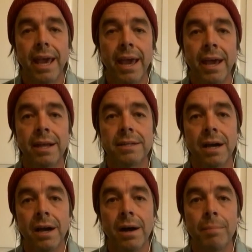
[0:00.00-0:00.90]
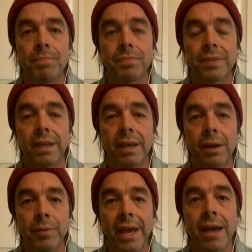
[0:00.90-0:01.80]
And um,
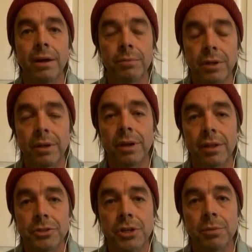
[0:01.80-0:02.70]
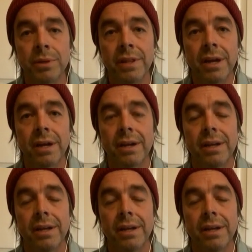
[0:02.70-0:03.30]
and we had a, another gentleman there